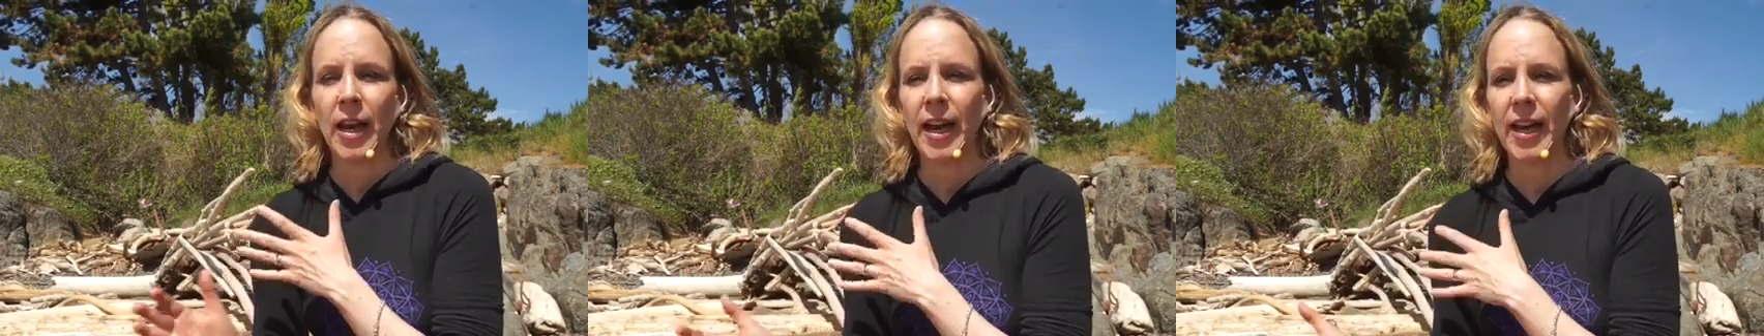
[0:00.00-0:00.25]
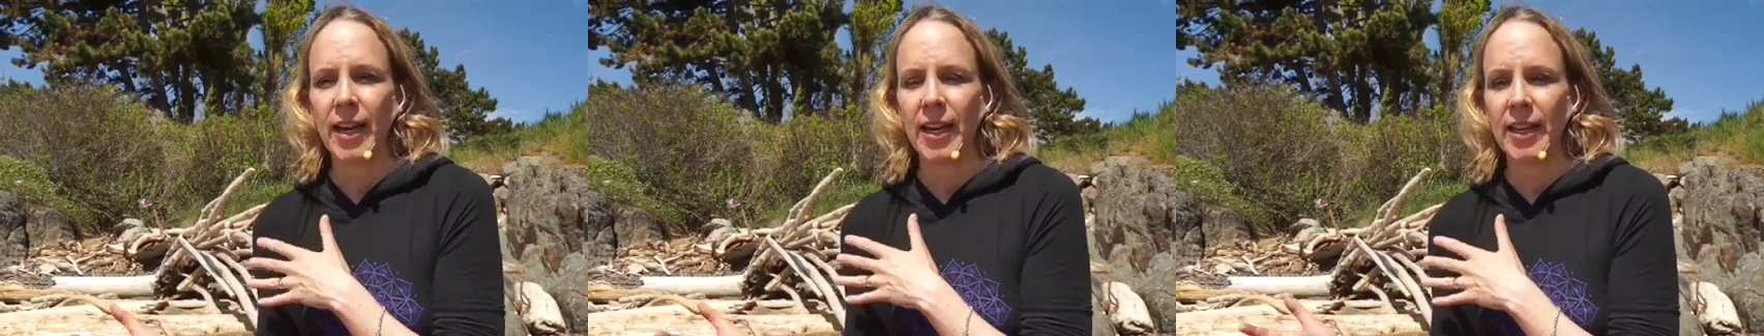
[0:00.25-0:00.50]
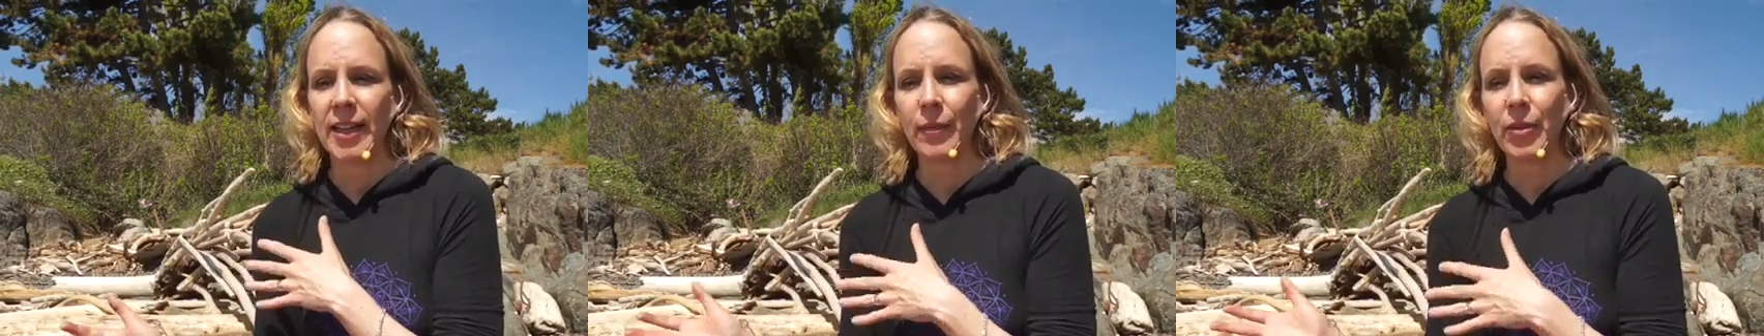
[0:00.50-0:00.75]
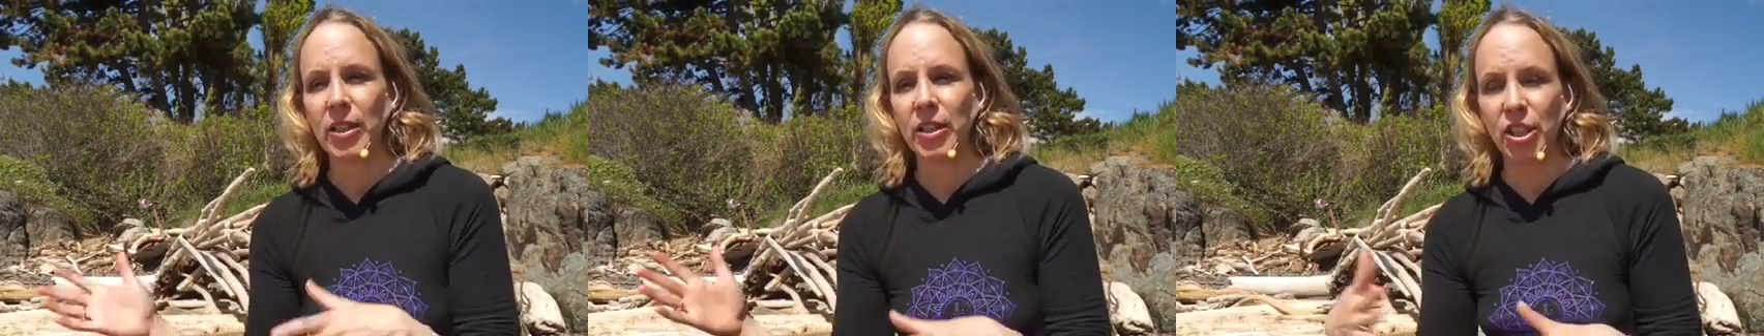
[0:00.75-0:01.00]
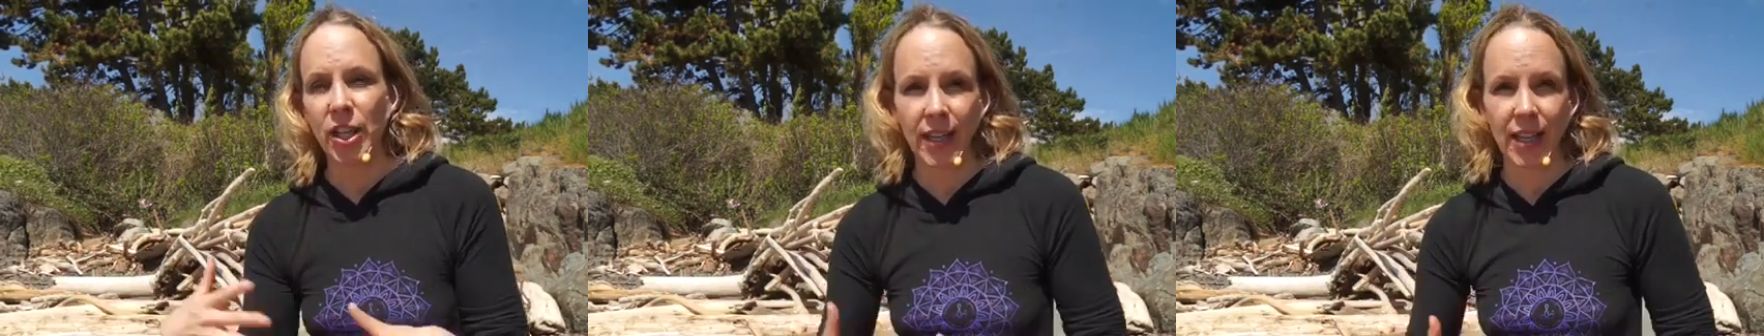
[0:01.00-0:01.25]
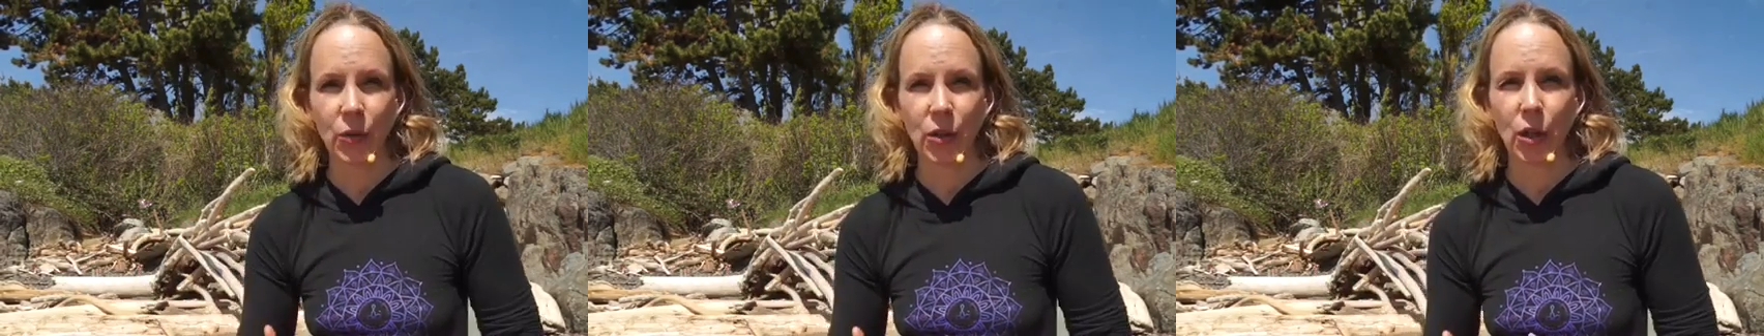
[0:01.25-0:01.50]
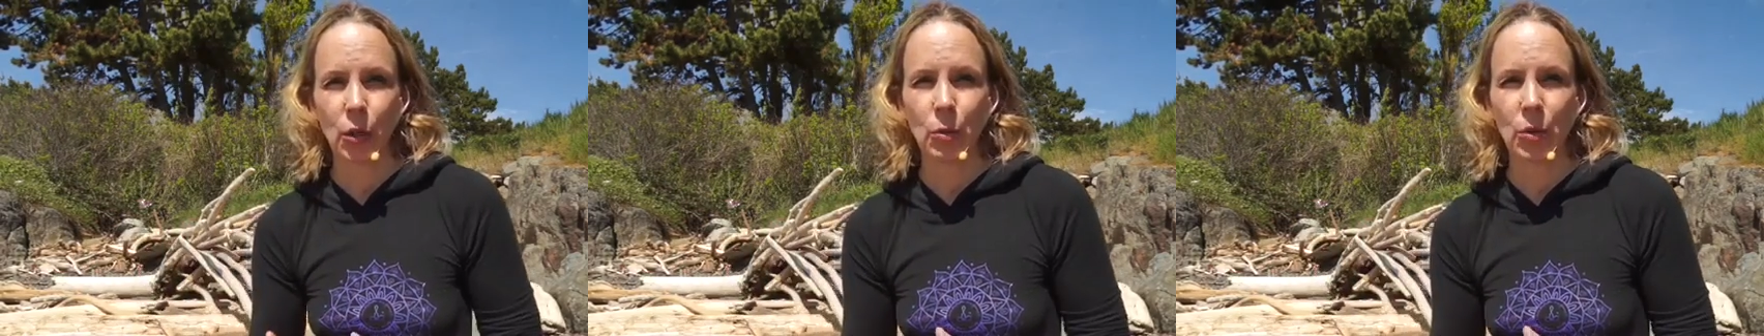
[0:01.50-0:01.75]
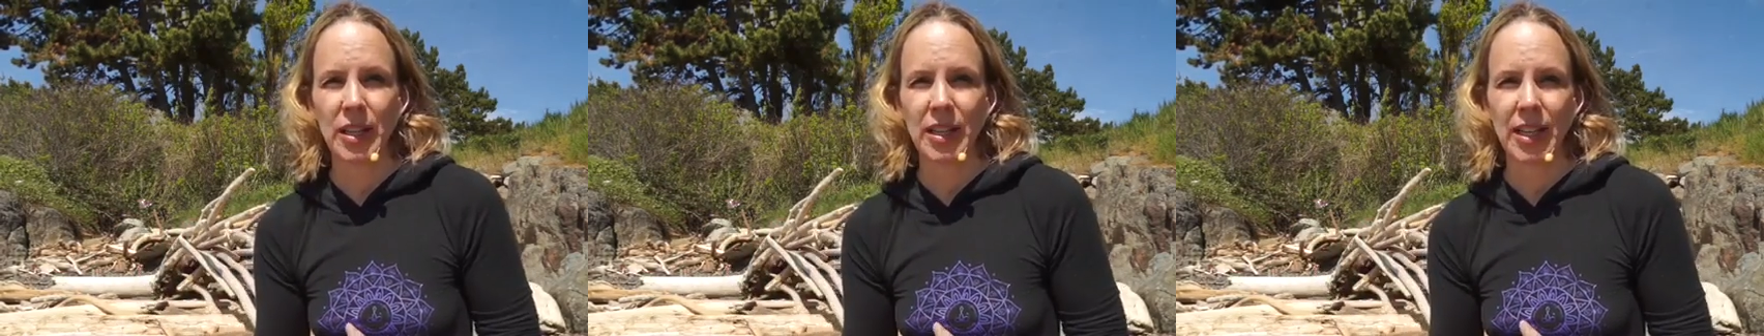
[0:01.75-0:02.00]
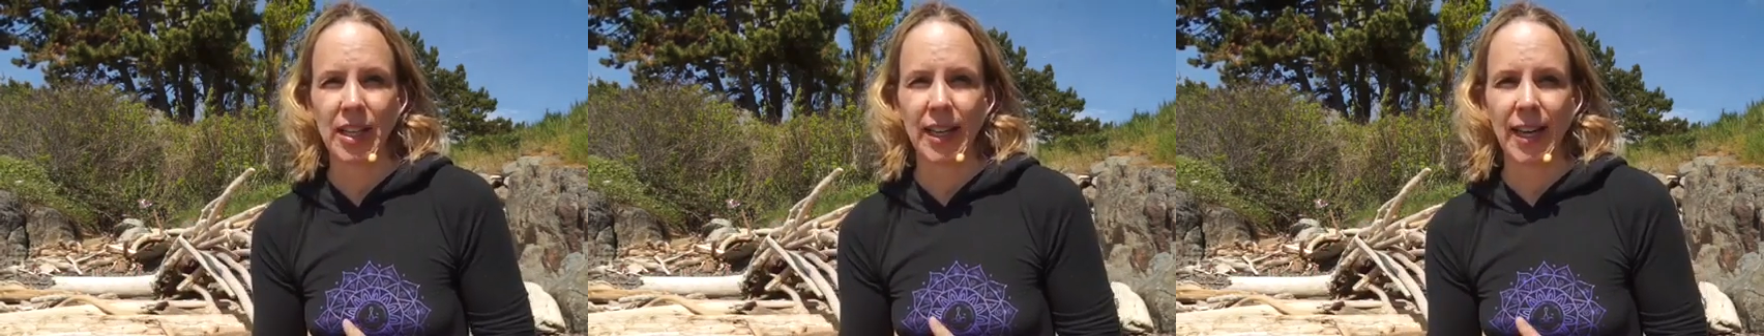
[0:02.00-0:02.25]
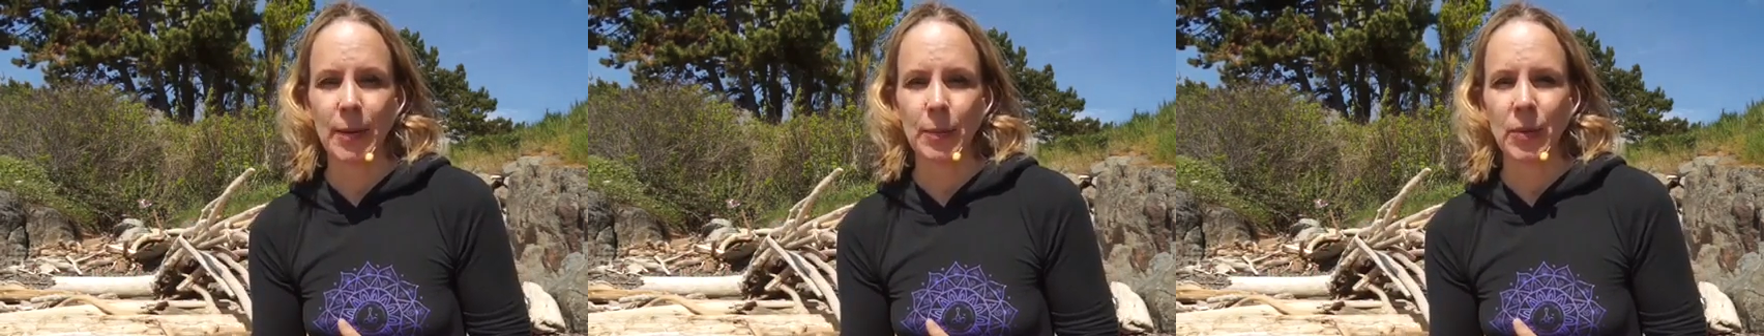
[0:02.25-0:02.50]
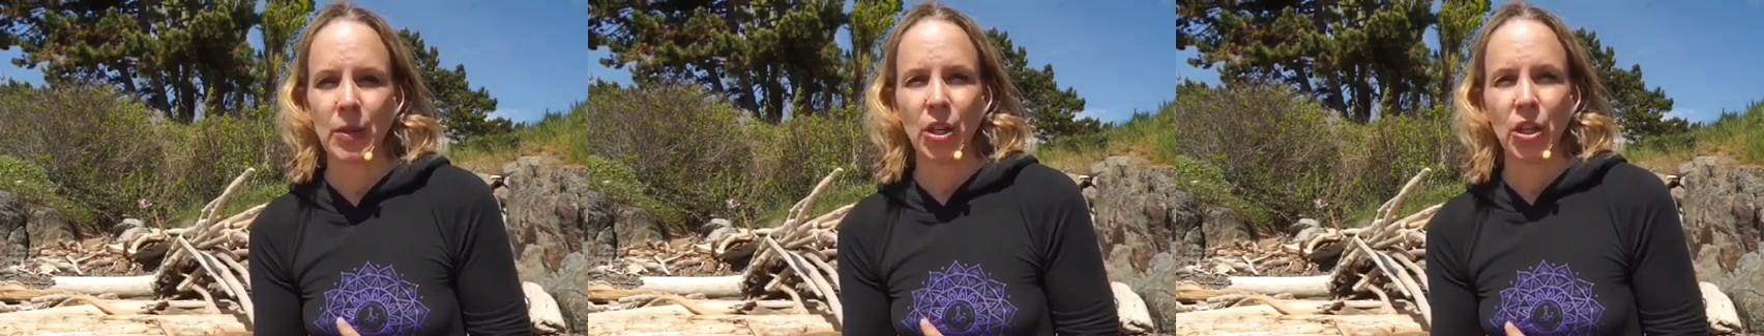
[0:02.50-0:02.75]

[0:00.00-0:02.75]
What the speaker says: And then we're going to check in with our breathing again.